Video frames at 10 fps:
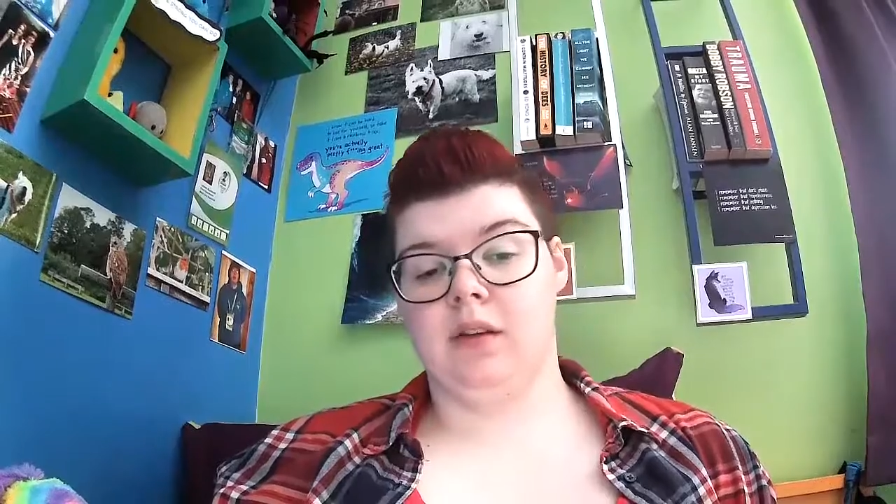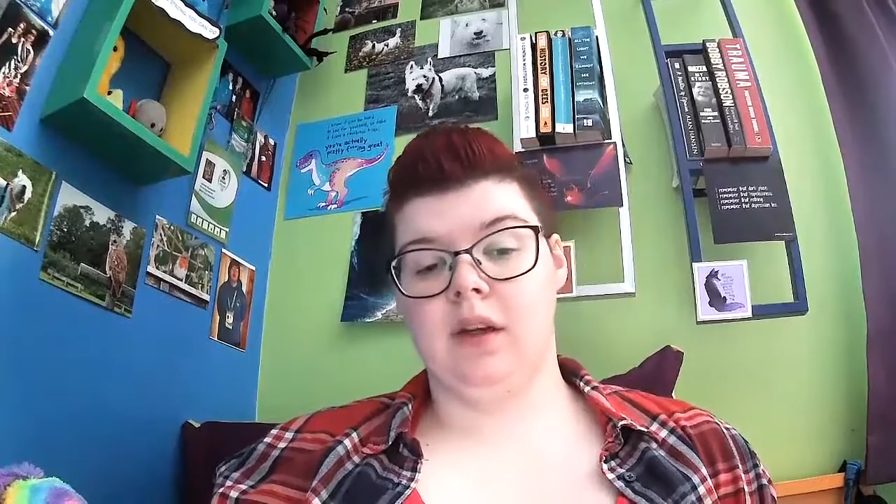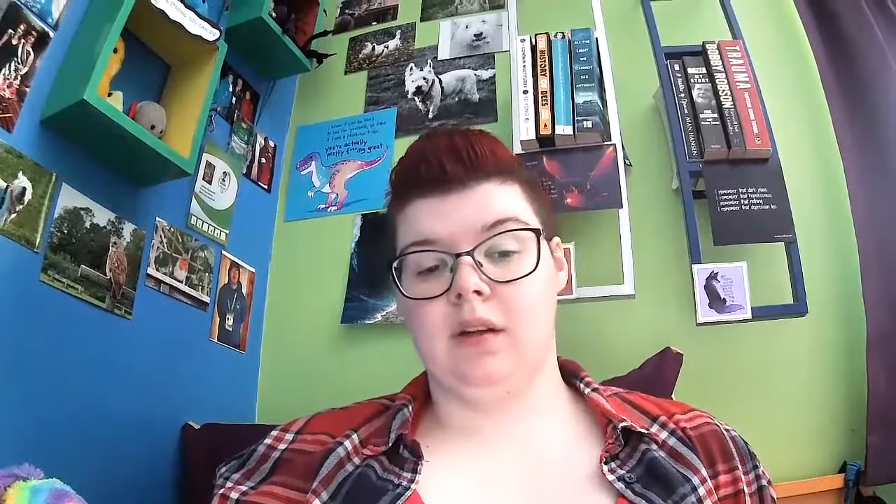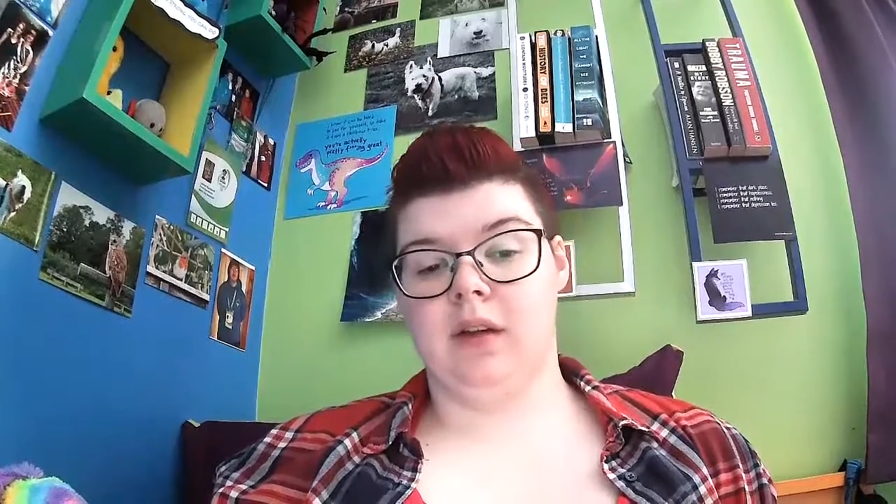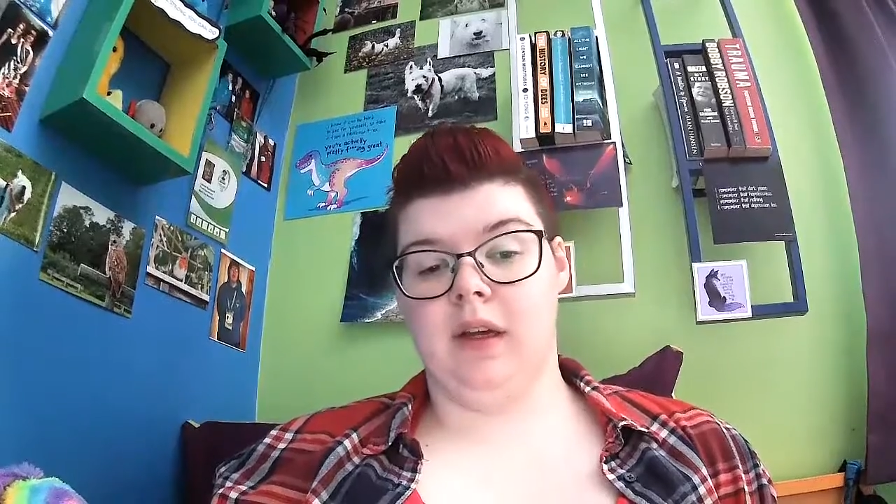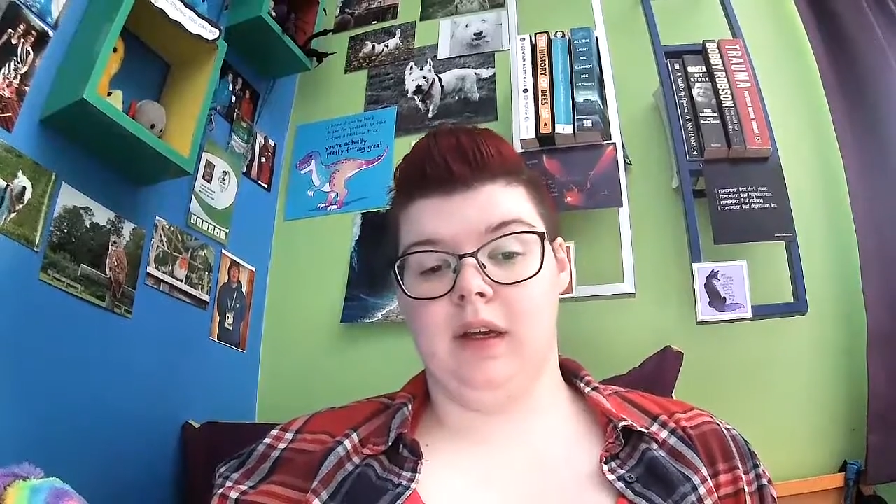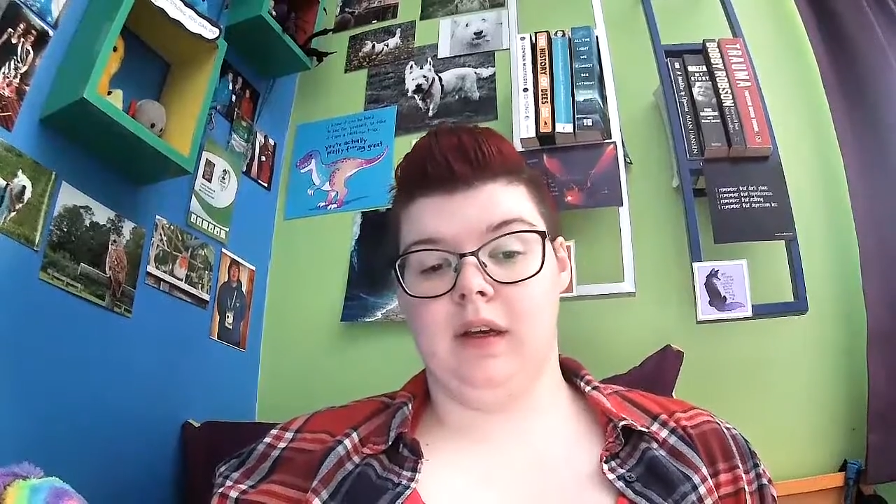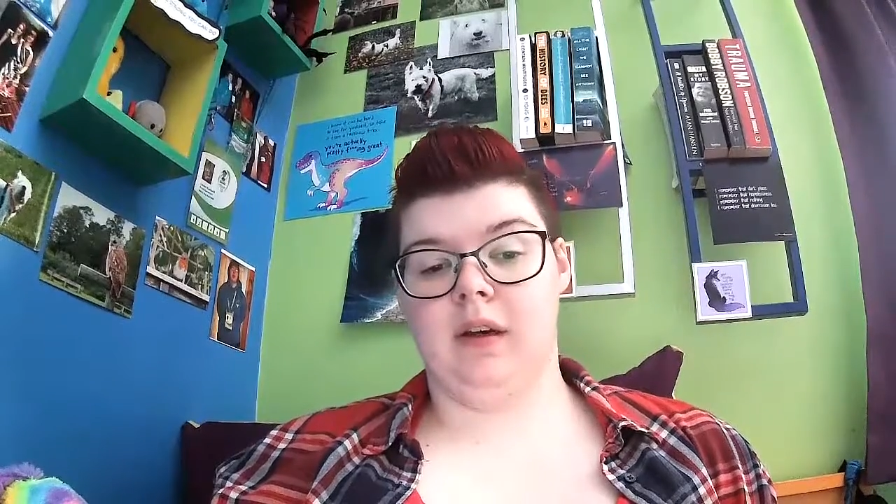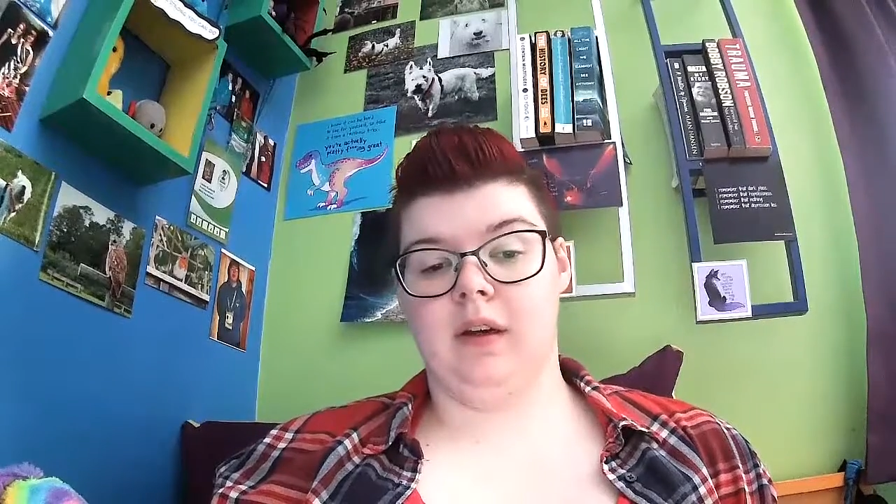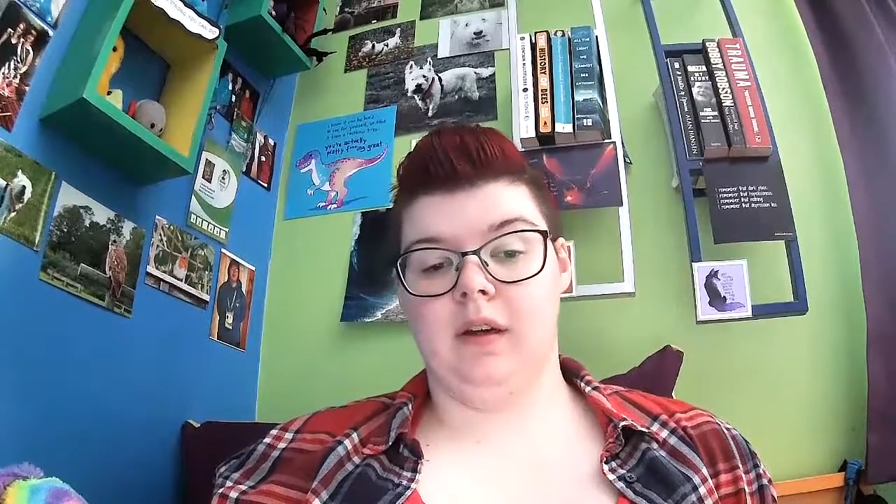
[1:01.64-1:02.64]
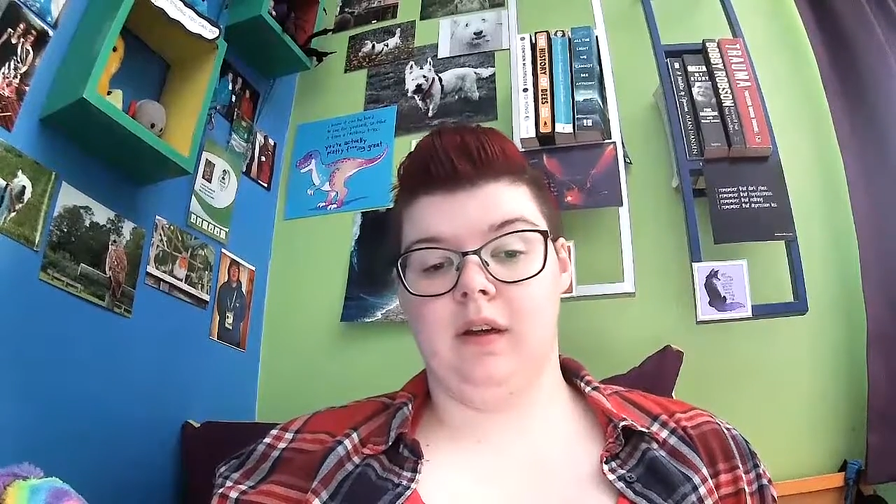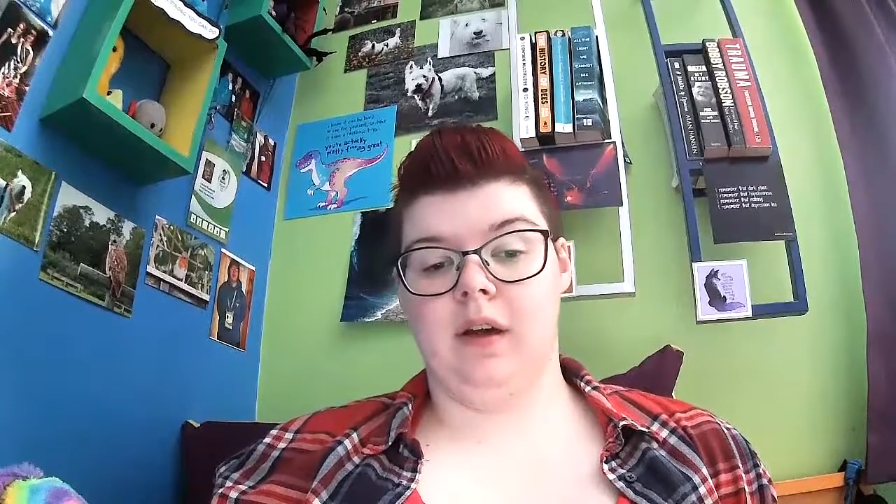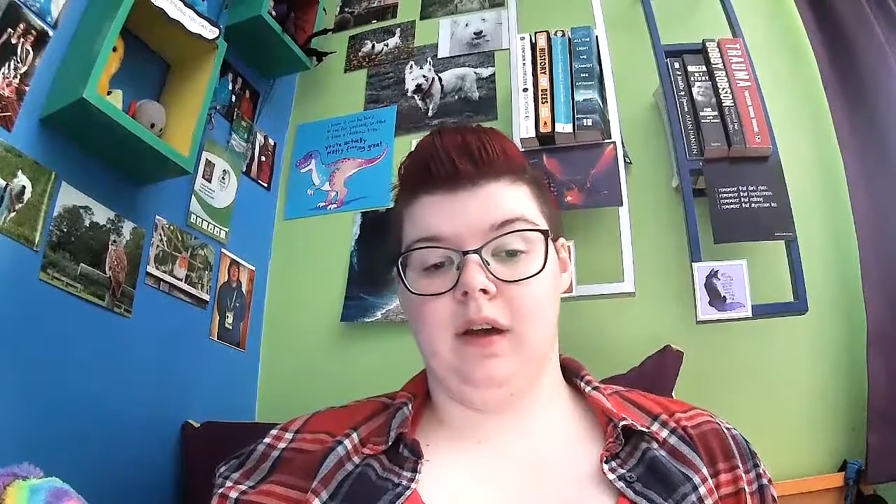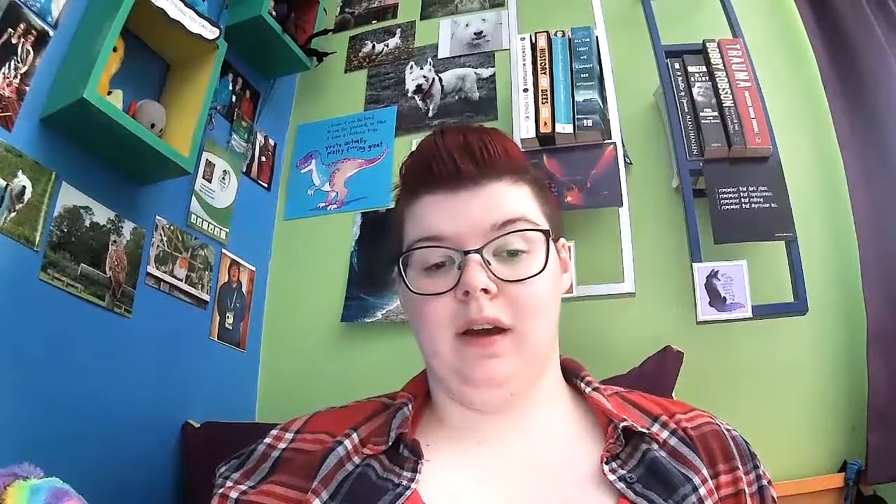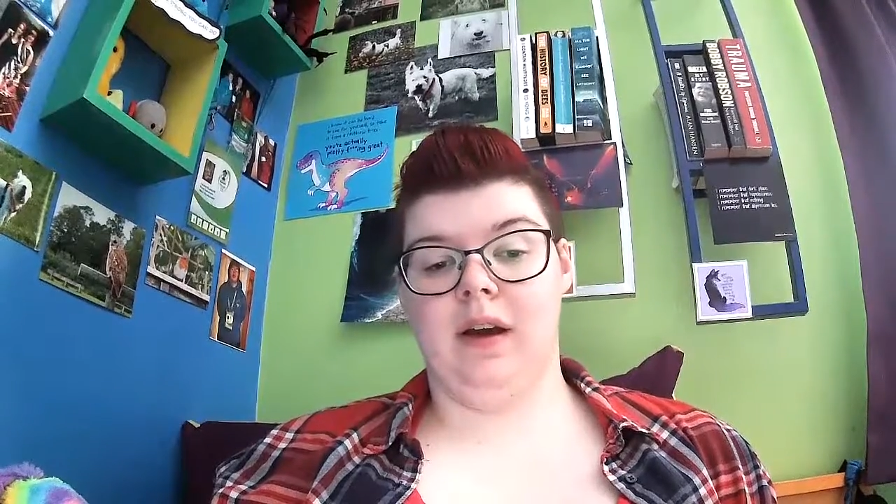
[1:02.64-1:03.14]
things like
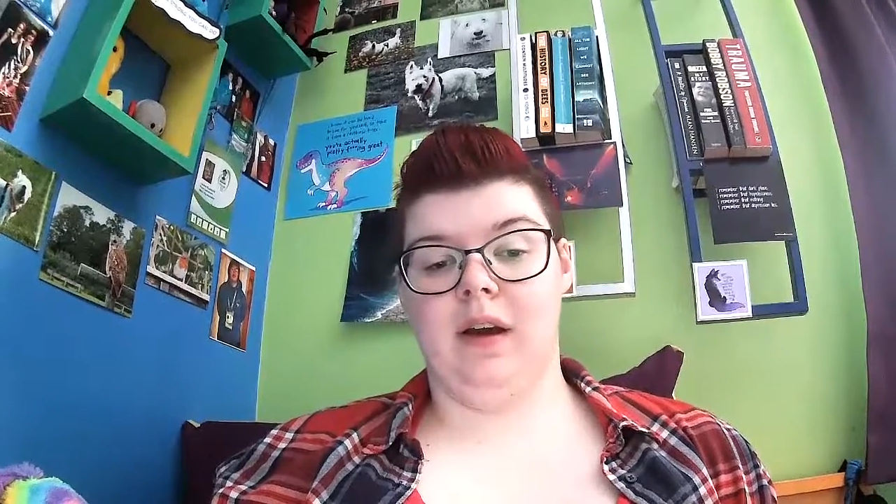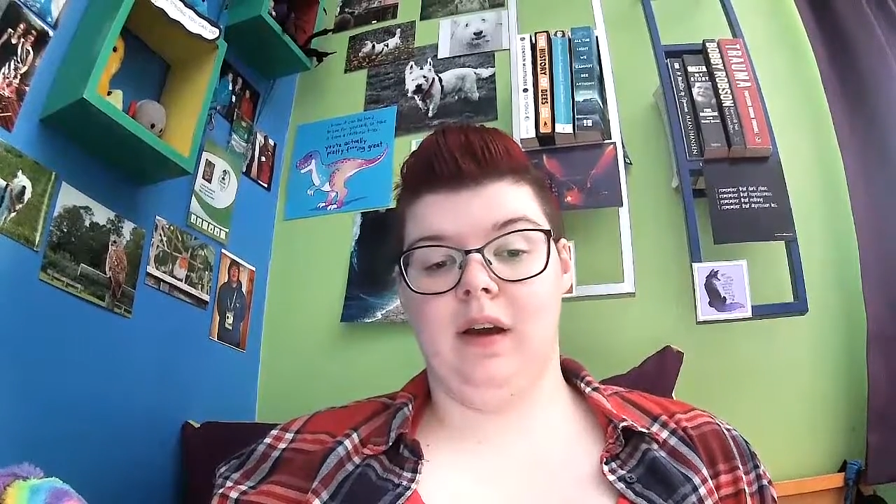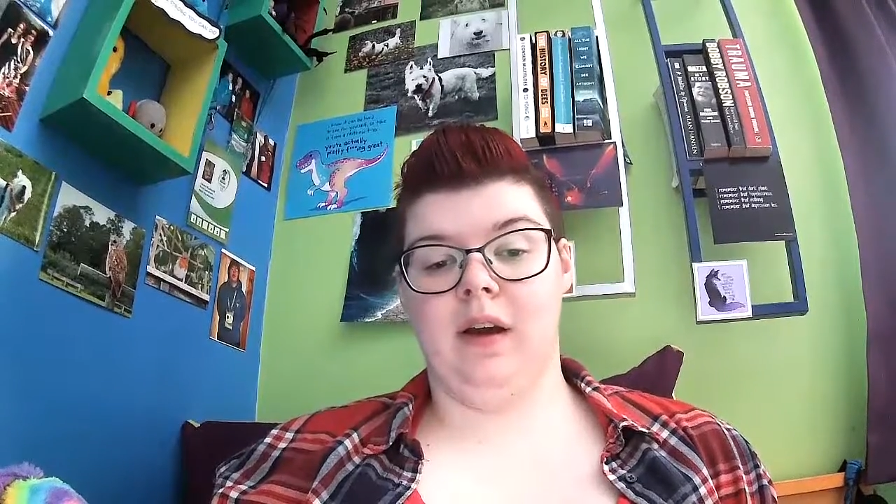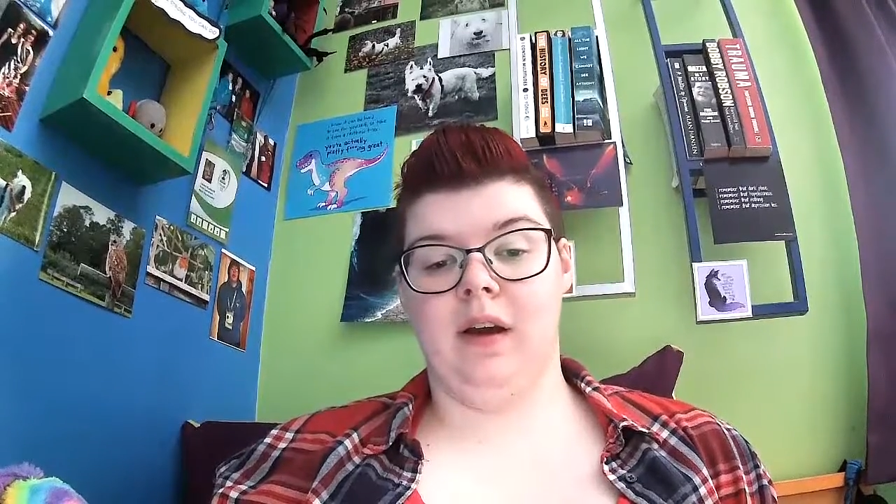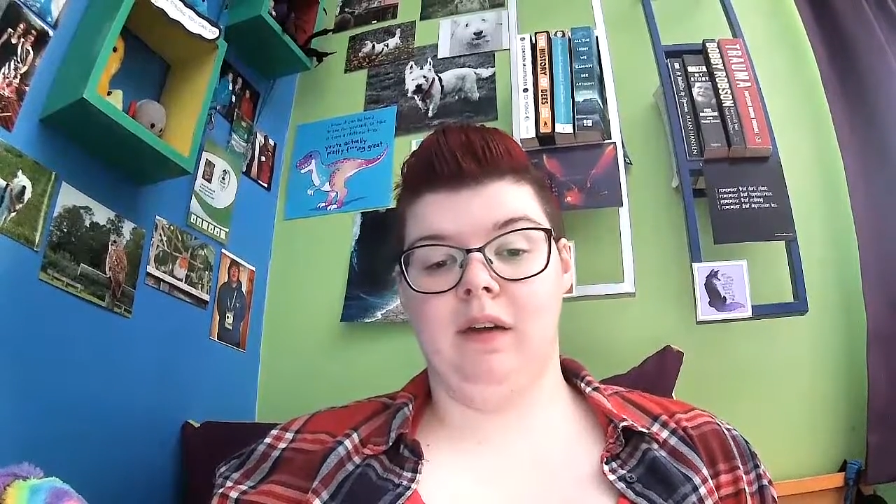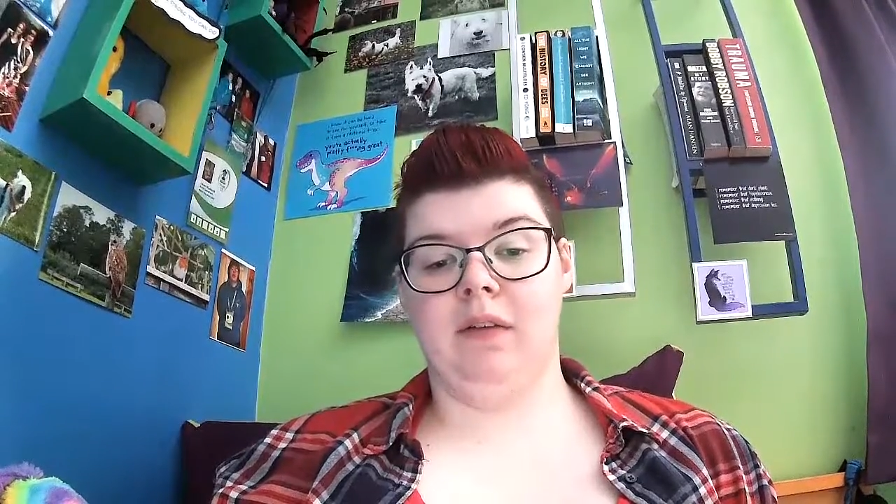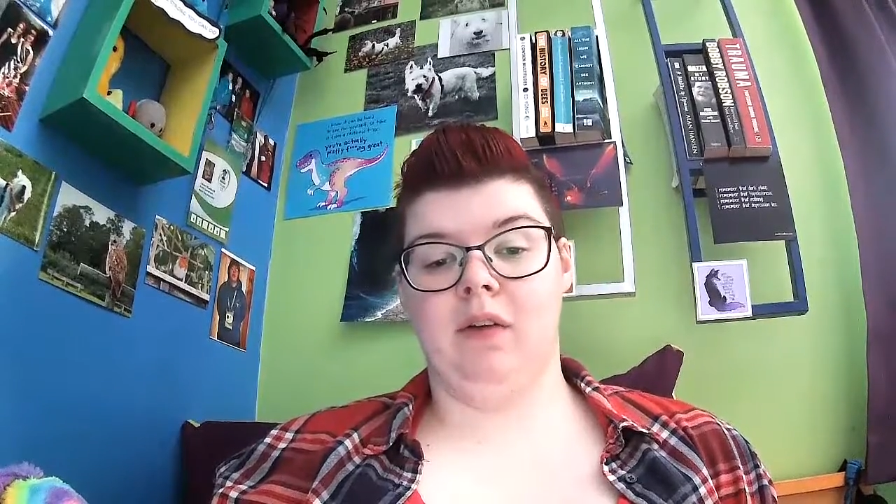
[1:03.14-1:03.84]
if